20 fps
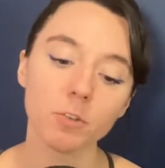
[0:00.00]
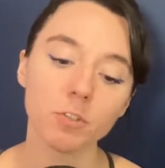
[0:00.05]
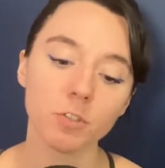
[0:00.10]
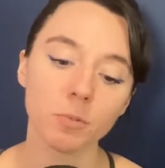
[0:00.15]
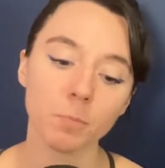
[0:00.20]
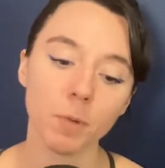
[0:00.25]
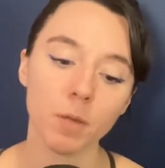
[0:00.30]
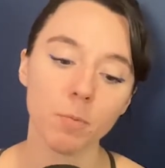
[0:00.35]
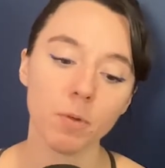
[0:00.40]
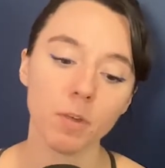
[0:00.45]
So
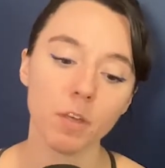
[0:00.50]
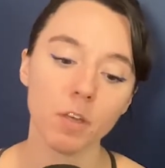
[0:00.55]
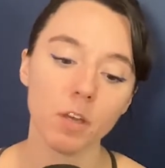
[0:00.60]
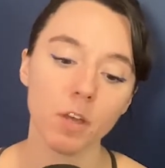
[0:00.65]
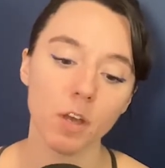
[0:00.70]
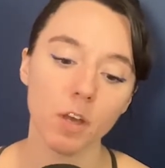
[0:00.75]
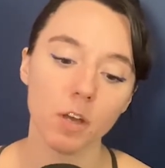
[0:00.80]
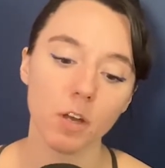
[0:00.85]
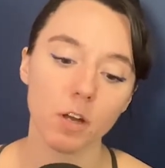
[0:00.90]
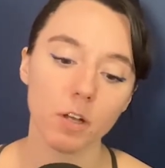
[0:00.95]
maybe
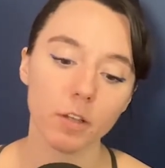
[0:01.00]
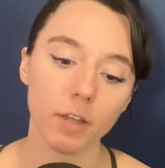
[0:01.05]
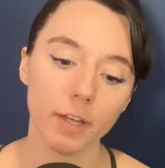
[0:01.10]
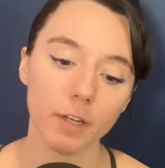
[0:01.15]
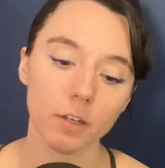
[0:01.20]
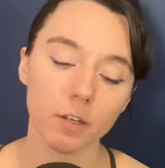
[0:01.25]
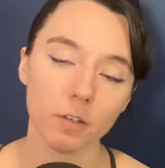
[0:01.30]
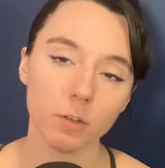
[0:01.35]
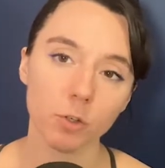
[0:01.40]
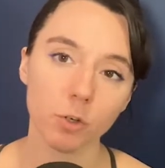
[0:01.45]

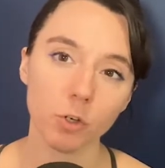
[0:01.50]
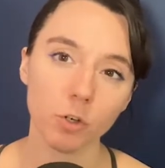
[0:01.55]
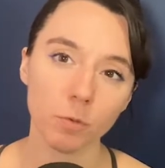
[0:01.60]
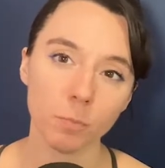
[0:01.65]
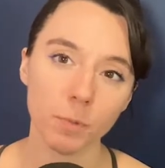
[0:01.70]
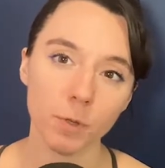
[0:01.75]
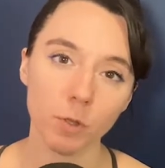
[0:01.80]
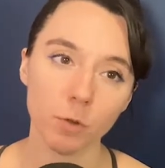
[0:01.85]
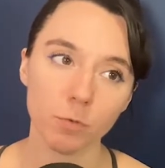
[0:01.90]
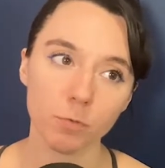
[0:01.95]
like cook a
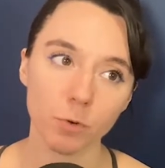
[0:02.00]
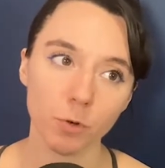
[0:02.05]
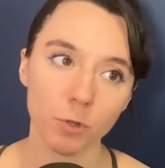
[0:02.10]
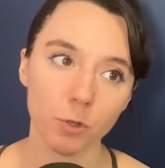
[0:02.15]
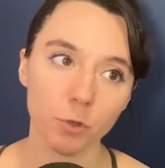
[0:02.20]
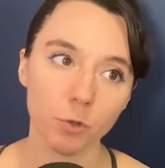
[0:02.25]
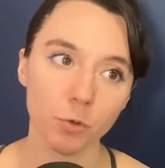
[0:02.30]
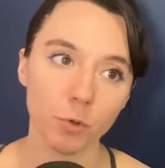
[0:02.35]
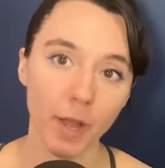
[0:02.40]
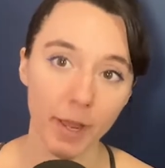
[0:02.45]
meal for
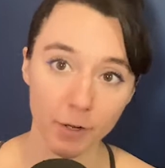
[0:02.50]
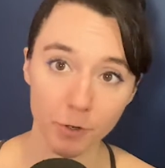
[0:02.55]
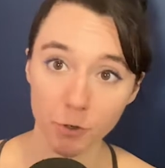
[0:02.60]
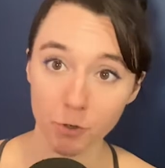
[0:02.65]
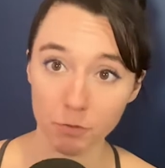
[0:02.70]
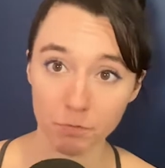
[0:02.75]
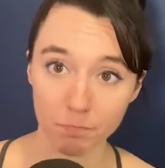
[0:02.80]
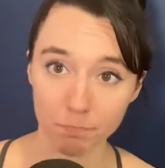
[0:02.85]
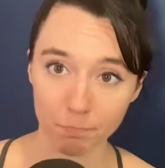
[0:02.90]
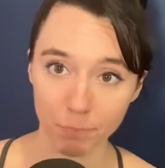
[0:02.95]
you and
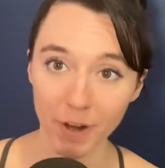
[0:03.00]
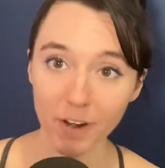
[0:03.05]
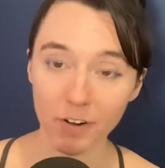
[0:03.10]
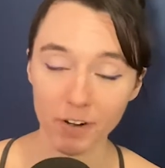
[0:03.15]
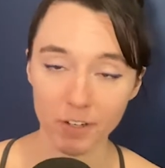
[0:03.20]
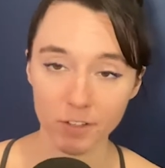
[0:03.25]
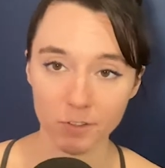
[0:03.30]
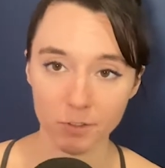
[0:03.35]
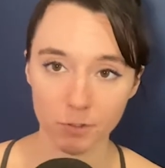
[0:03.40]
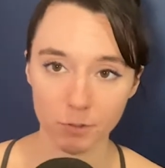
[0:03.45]
your
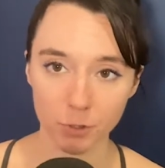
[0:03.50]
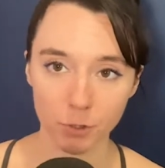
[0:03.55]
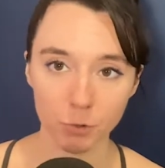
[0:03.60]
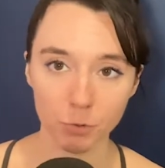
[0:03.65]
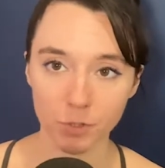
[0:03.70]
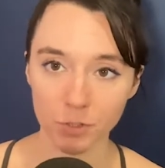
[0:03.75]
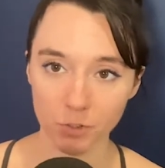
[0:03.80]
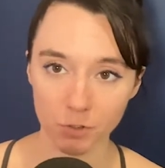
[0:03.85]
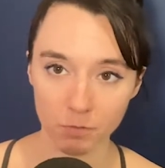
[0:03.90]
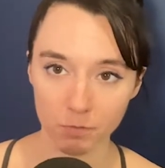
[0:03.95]
parents, or you
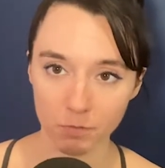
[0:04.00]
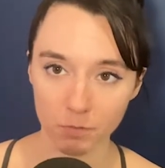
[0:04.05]
and your,